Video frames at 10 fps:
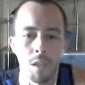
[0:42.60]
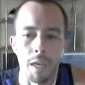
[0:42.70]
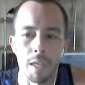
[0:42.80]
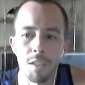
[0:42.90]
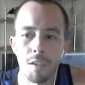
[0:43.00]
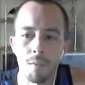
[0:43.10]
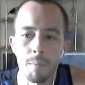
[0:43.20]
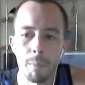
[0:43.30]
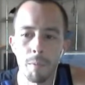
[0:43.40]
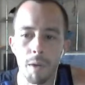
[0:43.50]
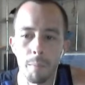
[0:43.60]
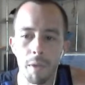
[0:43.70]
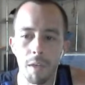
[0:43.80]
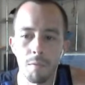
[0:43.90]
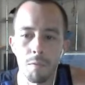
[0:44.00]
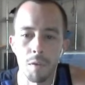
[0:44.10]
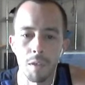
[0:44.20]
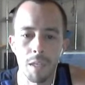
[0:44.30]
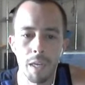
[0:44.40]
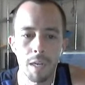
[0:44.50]
I actually don't remember what I paid for
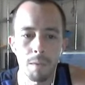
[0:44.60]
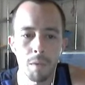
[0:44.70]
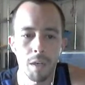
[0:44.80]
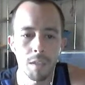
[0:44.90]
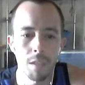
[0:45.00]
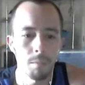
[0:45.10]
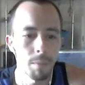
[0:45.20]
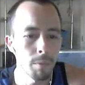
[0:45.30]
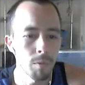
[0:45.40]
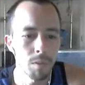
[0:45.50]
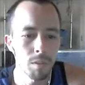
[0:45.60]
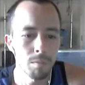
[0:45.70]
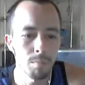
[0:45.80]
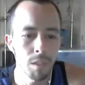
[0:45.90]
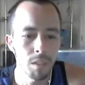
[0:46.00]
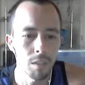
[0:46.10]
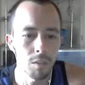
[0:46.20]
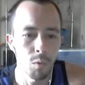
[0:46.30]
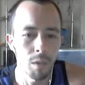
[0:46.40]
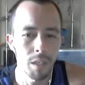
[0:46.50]
it. They had it marked up. Maybe it was marked at
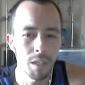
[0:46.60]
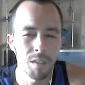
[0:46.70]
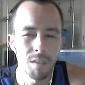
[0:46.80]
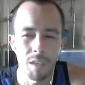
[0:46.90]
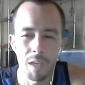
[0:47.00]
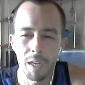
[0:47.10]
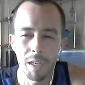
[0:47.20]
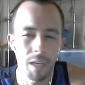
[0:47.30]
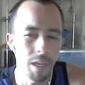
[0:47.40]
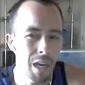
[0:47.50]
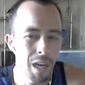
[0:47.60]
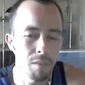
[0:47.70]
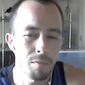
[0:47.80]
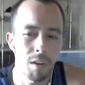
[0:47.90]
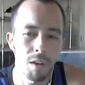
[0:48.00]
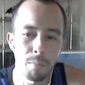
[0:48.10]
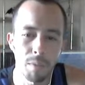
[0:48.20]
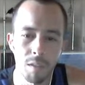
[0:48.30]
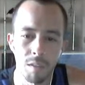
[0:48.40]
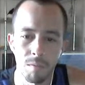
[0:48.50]
20, and I got it half off
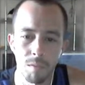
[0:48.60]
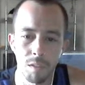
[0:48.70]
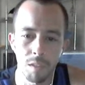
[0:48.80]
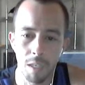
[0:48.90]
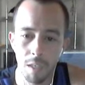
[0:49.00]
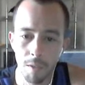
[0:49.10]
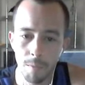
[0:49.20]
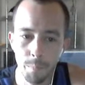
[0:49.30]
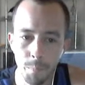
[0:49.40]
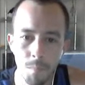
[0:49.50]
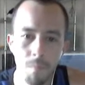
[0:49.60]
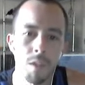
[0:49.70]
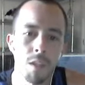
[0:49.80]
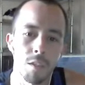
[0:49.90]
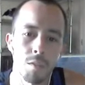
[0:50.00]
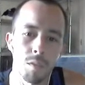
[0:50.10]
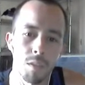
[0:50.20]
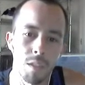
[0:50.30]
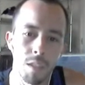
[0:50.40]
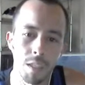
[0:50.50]
because of a sale. This
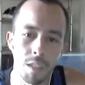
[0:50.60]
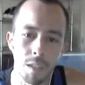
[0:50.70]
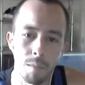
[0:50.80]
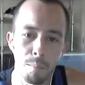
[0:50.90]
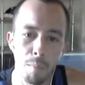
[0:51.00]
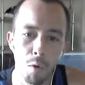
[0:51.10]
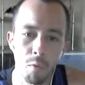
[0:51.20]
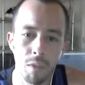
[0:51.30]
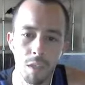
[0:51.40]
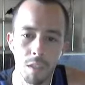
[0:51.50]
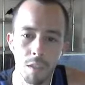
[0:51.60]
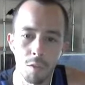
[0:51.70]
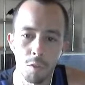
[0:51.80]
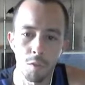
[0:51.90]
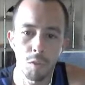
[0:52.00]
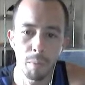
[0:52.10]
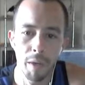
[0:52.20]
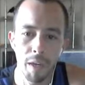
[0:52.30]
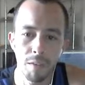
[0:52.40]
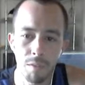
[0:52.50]
was the Mophie juice
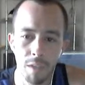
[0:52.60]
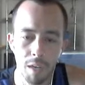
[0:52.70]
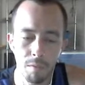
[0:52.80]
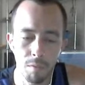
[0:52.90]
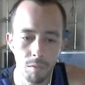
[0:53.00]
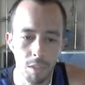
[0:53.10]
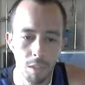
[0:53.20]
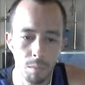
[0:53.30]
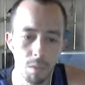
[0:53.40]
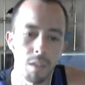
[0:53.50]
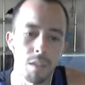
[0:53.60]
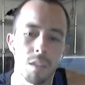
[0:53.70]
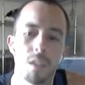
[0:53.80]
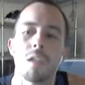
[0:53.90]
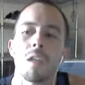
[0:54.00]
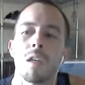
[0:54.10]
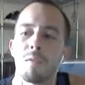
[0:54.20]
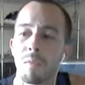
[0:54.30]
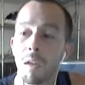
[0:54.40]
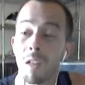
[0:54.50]
pack for the iPhone 6 Plus.
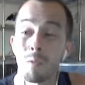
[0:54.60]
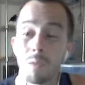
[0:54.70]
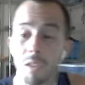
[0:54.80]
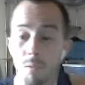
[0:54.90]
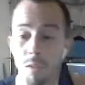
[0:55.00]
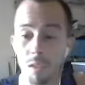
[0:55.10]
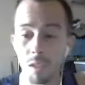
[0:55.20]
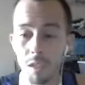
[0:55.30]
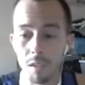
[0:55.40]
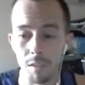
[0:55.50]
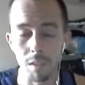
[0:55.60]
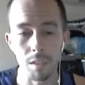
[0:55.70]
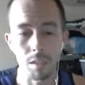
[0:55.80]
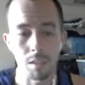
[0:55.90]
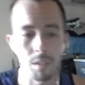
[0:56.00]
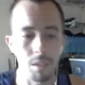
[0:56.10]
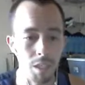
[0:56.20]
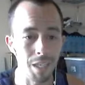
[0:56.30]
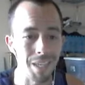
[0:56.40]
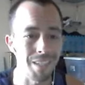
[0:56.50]
If you follow Reezy Resells, this is the
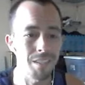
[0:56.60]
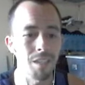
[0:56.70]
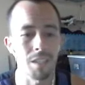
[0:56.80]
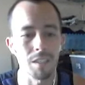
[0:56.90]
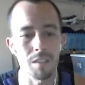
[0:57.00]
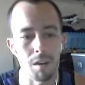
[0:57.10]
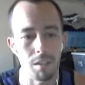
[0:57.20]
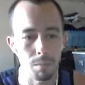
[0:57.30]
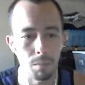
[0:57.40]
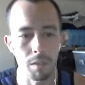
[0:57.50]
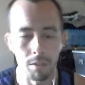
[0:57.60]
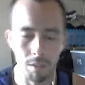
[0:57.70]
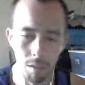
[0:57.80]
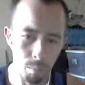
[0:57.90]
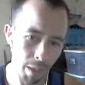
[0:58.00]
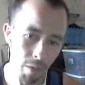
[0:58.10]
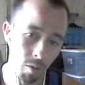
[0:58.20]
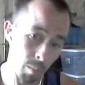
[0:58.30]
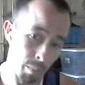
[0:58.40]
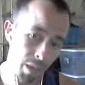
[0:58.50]
case that he talks about. It's a
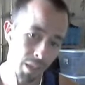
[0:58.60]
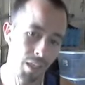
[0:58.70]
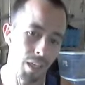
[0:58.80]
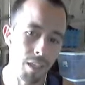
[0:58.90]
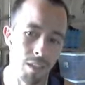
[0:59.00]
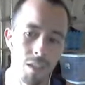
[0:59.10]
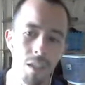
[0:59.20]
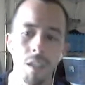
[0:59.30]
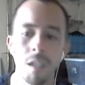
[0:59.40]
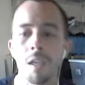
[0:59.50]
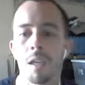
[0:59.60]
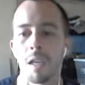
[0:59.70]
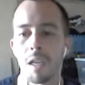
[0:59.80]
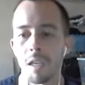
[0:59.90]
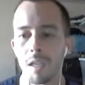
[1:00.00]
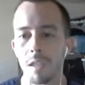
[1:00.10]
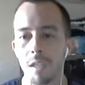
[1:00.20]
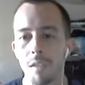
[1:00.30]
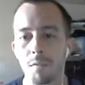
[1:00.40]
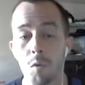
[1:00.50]
battery pack case.
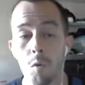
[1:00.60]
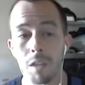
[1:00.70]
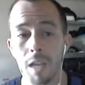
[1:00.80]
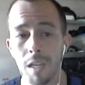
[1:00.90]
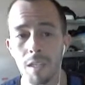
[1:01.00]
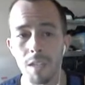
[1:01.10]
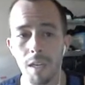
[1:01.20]
And for a lot of these